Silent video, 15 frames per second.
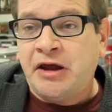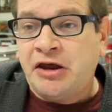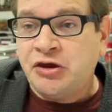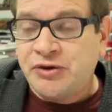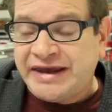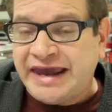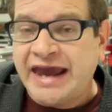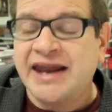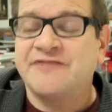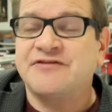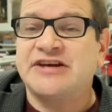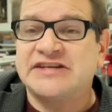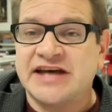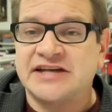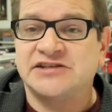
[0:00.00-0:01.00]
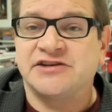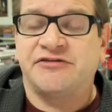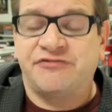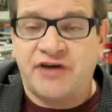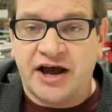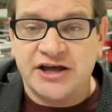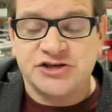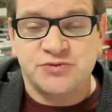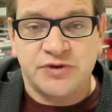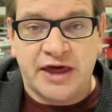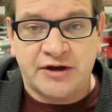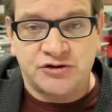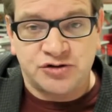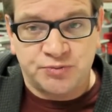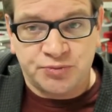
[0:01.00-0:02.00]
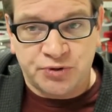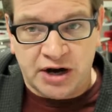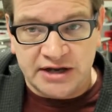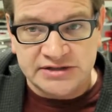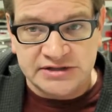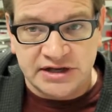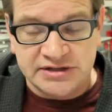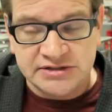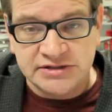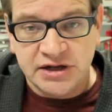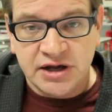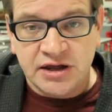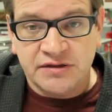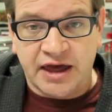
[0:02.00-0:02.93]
you can't have excessive fines without due process.